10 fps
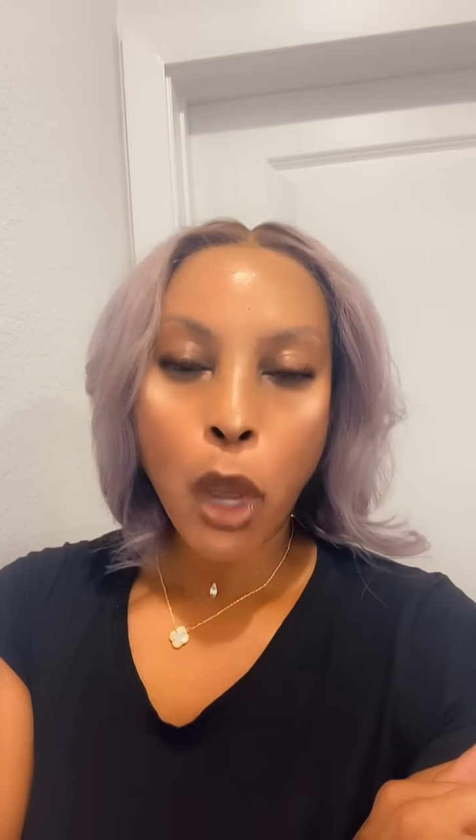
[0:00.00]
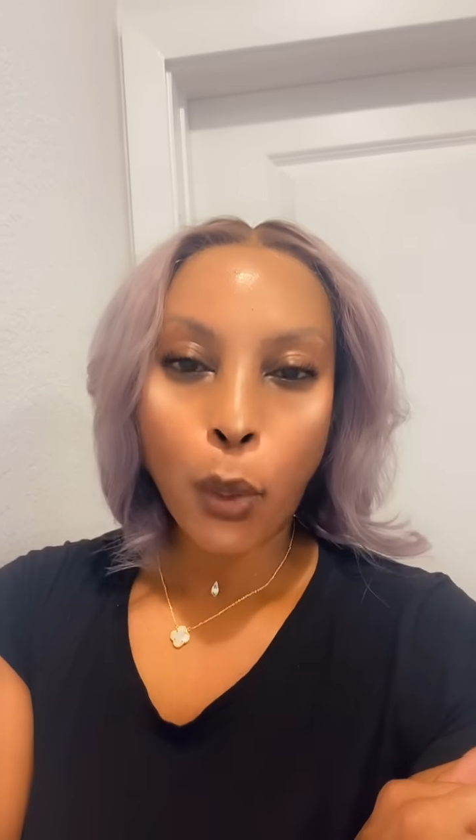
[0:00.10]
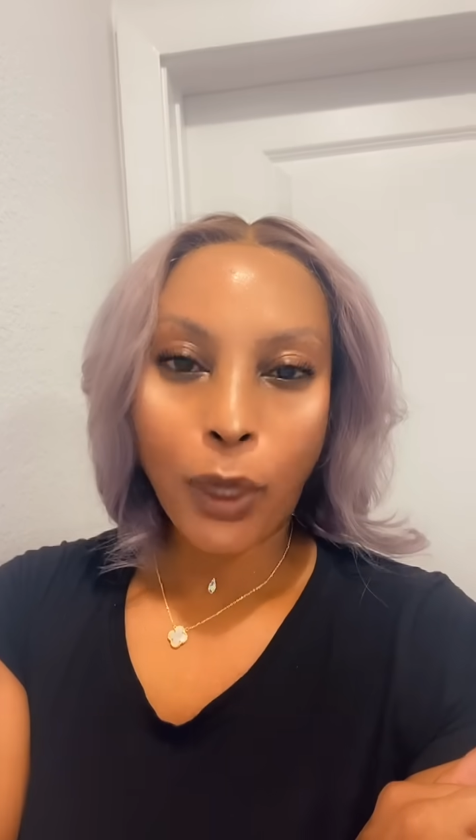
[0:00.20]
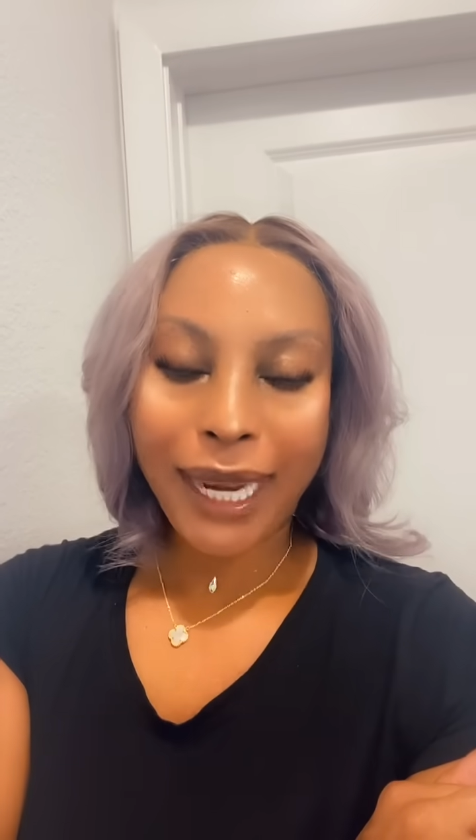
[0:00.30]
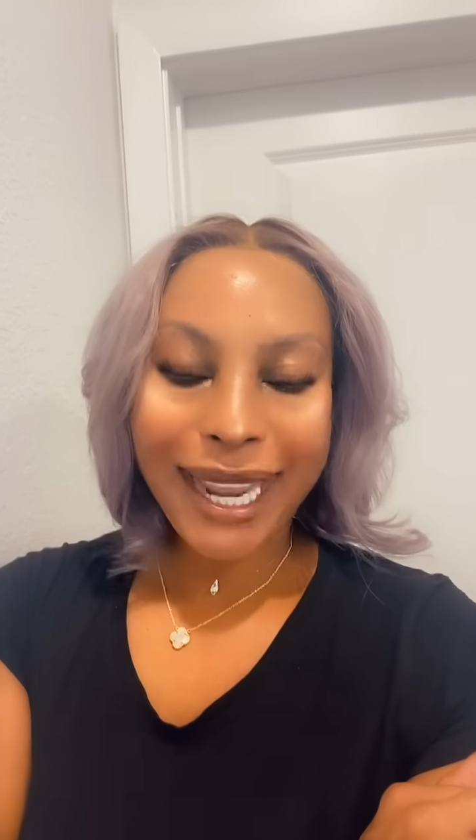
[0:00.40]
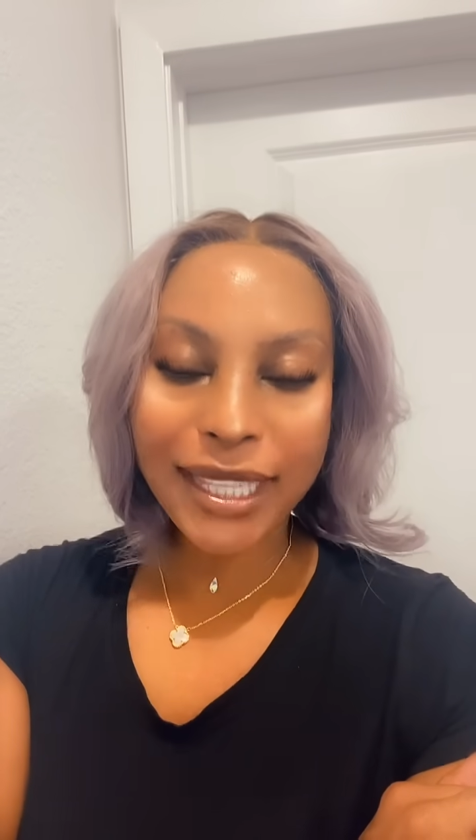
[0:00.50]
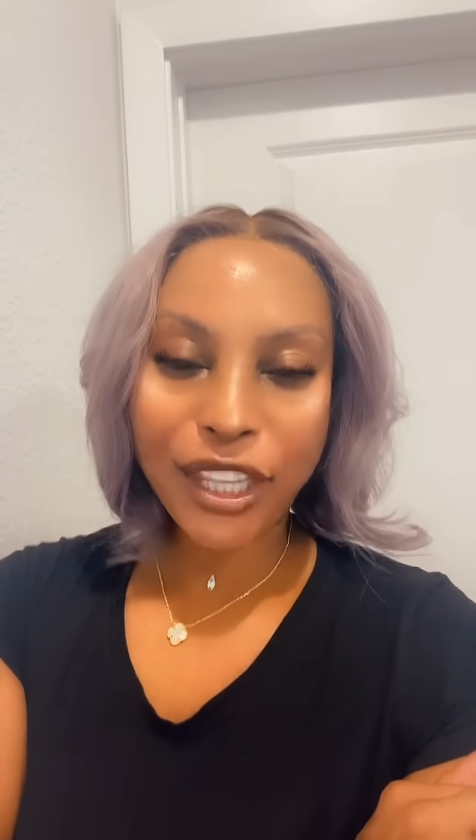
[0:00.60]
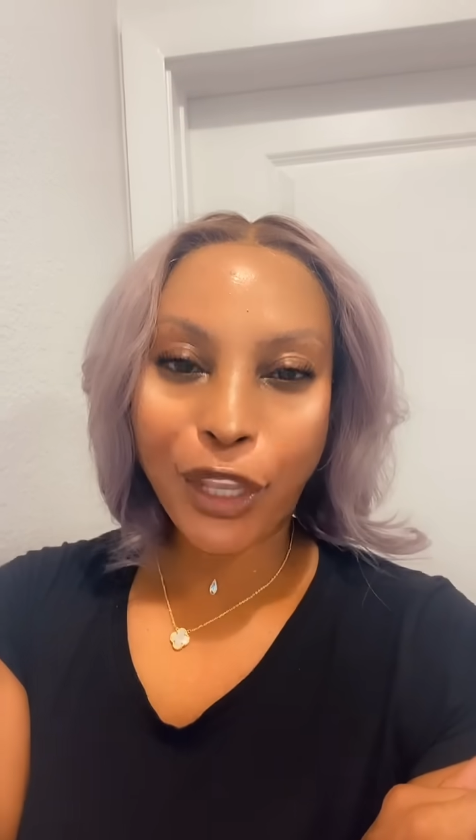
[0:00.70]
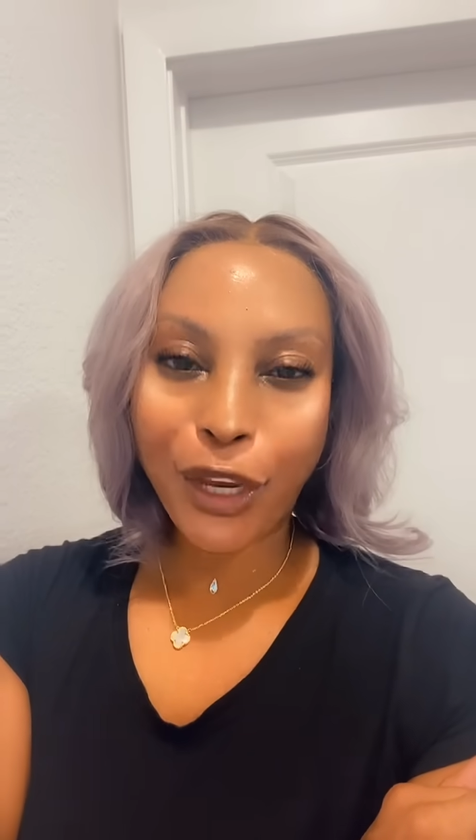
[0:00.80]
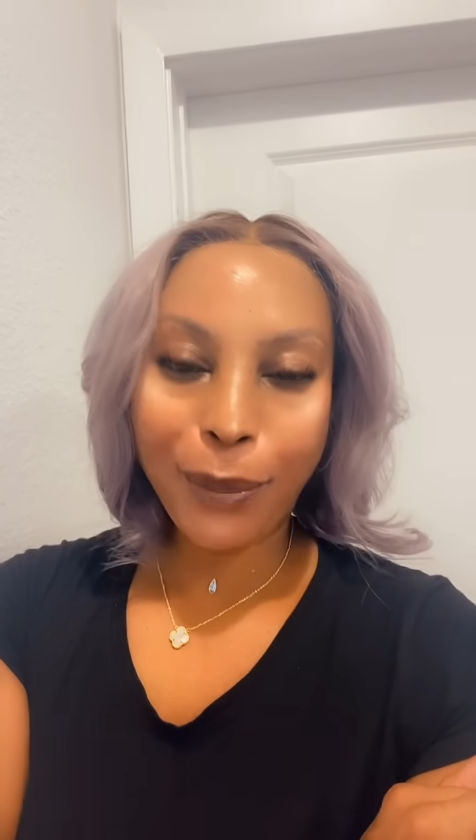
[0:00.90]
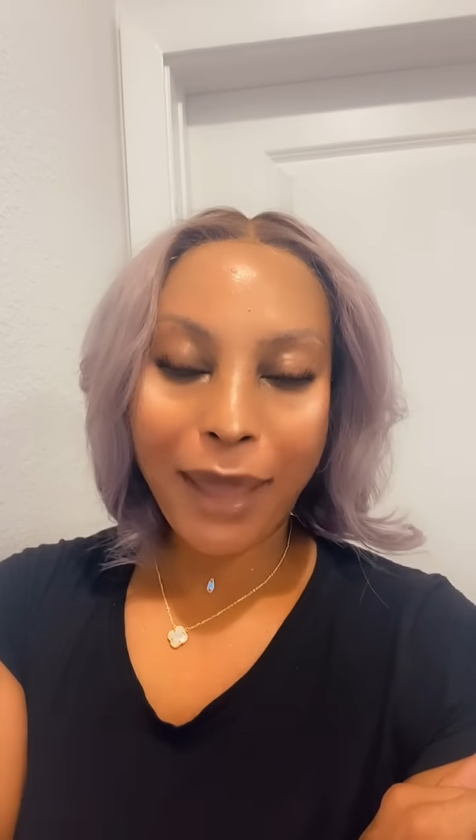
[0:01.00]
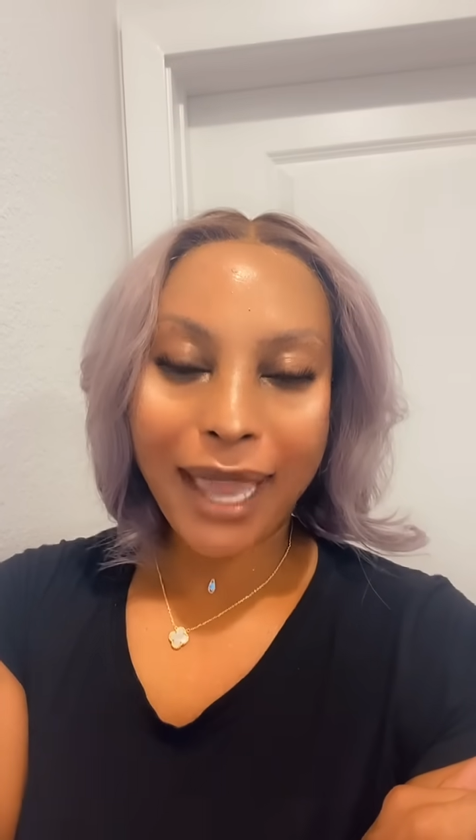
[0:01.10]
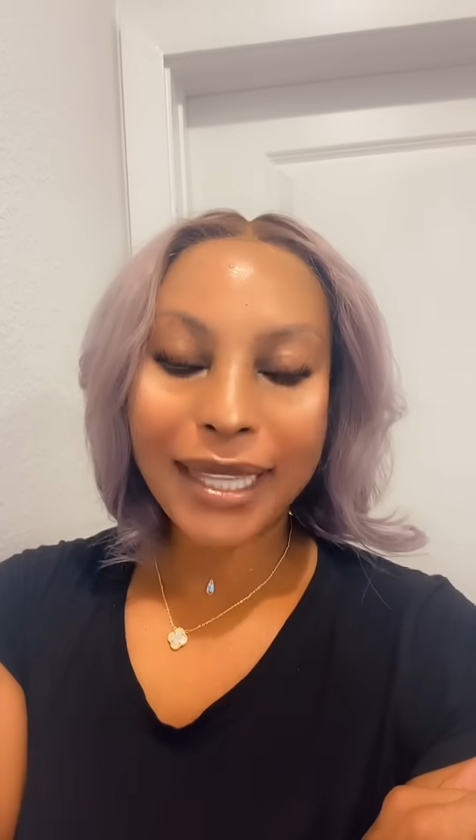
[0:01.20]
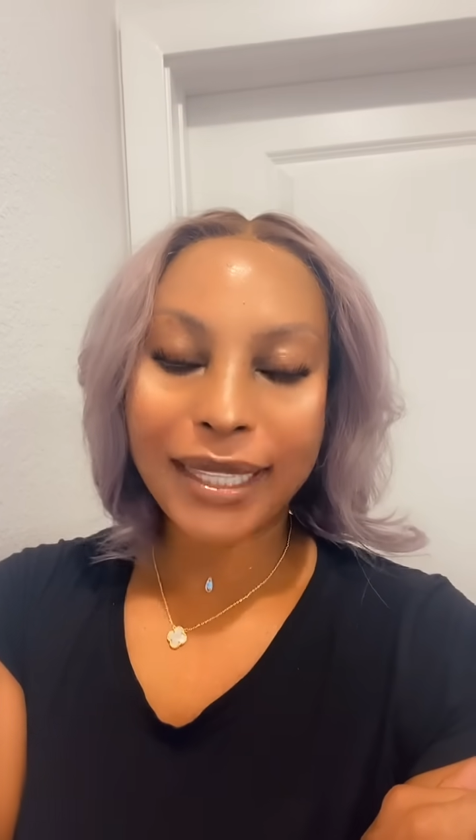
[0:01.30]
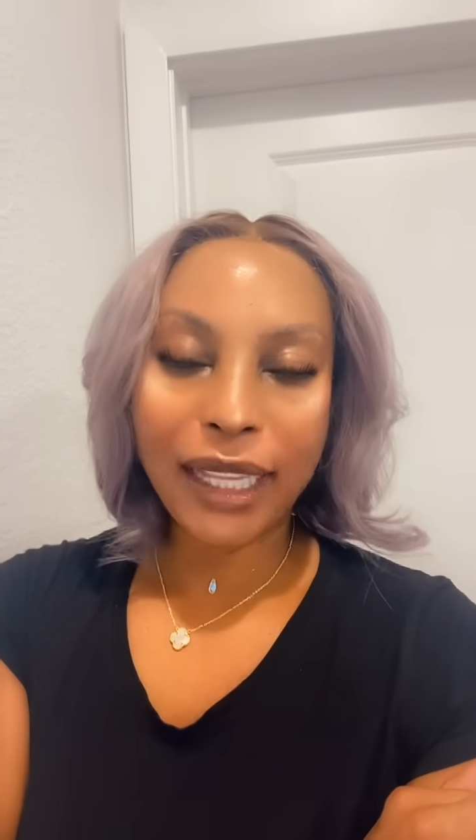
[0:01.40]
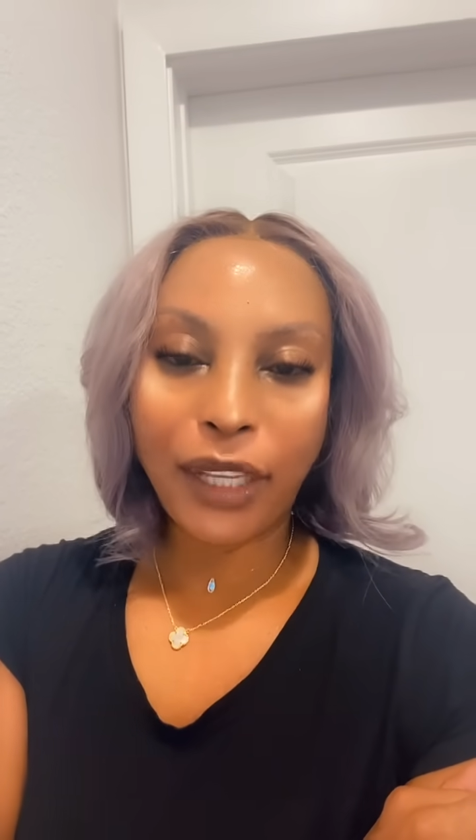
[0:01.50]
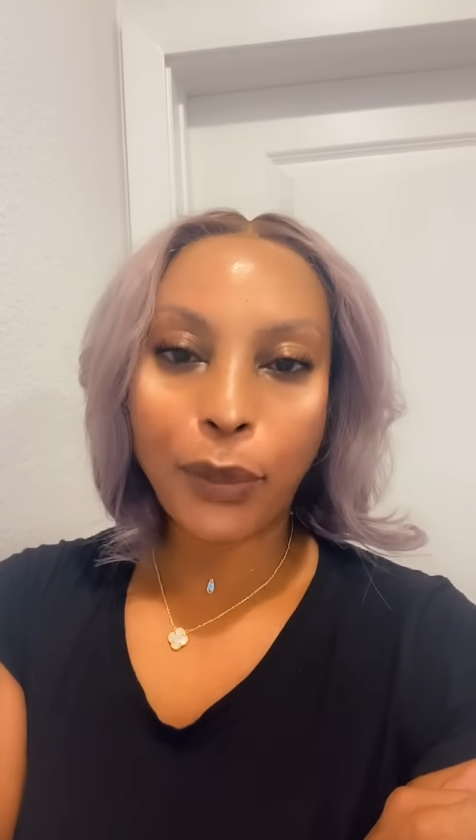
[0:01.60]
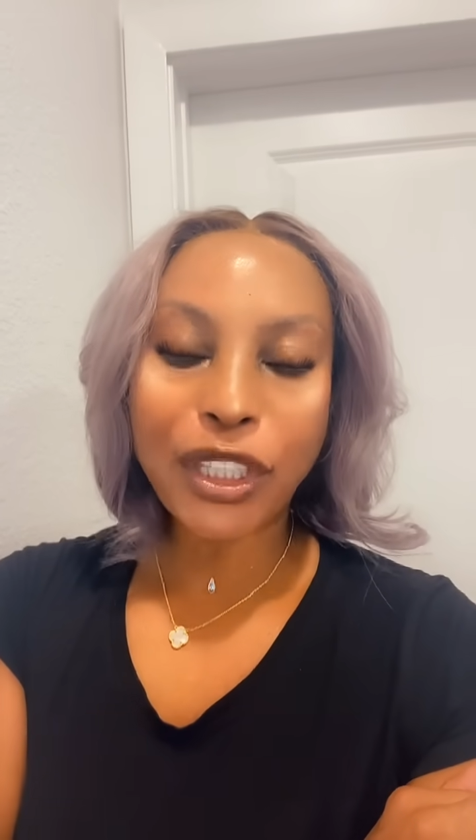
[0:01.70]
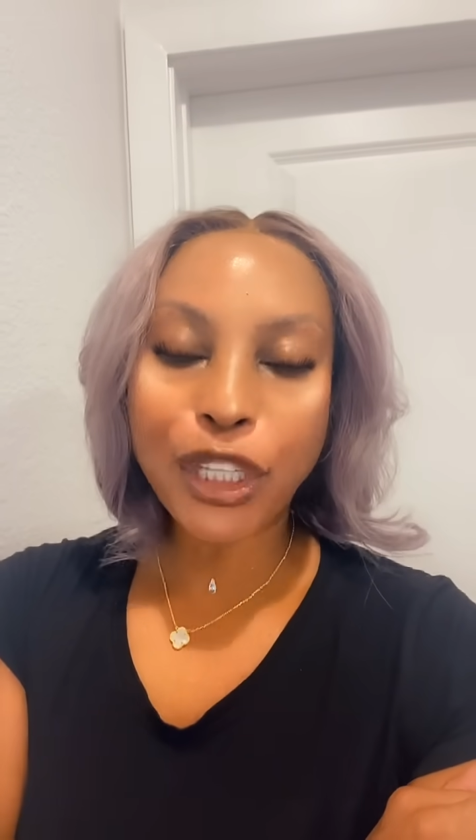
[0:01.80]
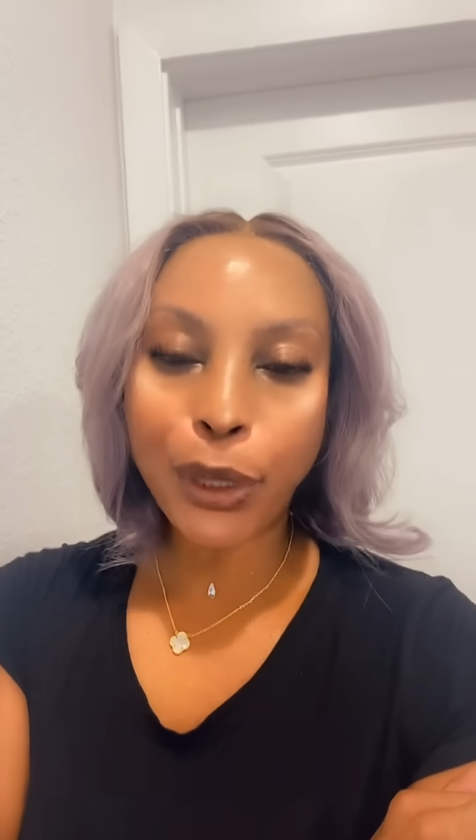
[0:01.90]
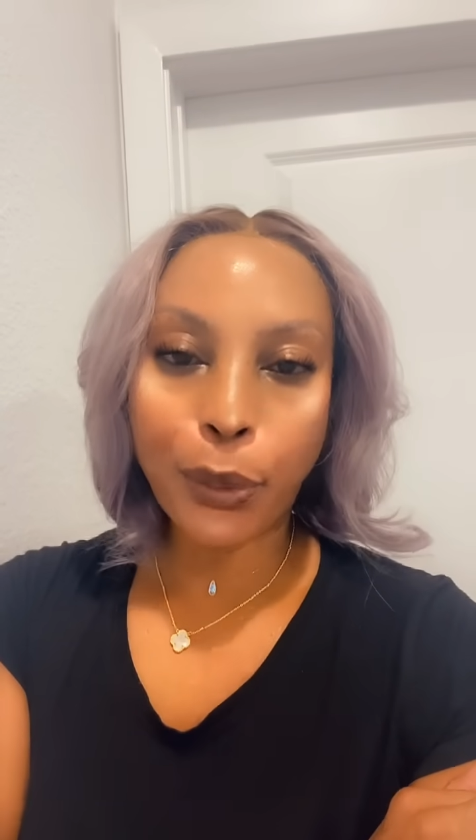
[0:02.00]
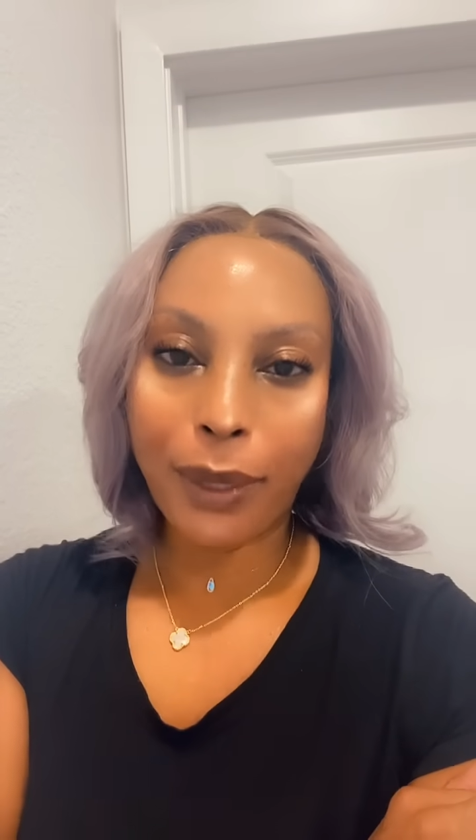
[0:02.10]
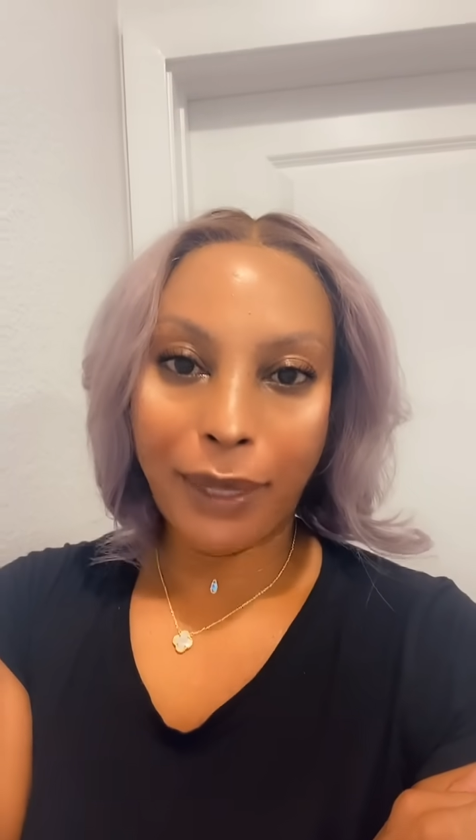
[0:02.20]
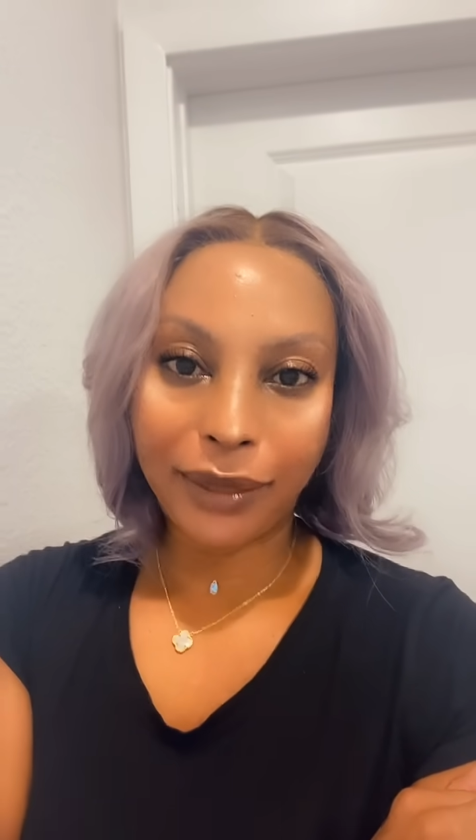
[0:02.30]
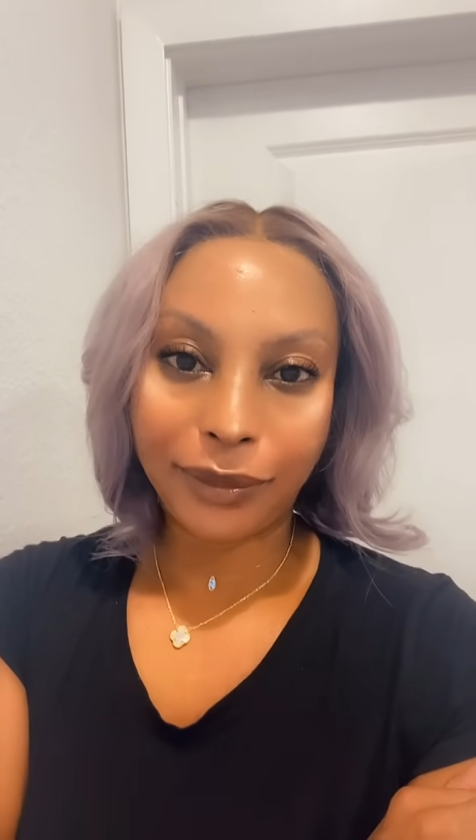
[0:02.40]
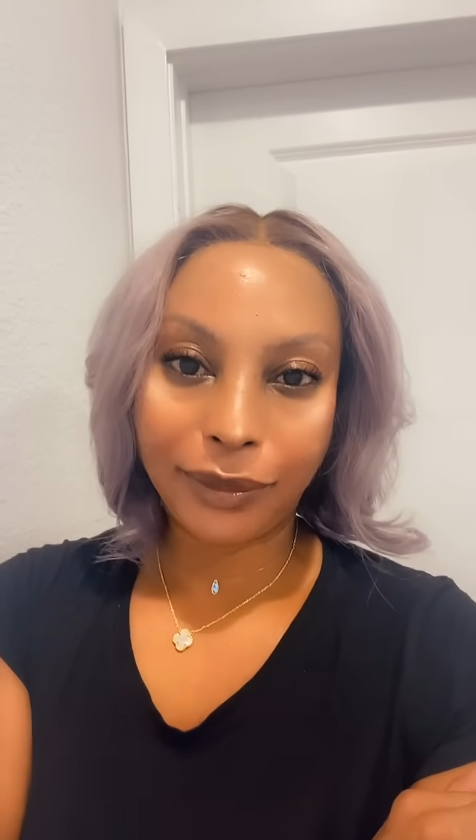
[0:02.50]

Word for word: When an insecure man is dealing with two women,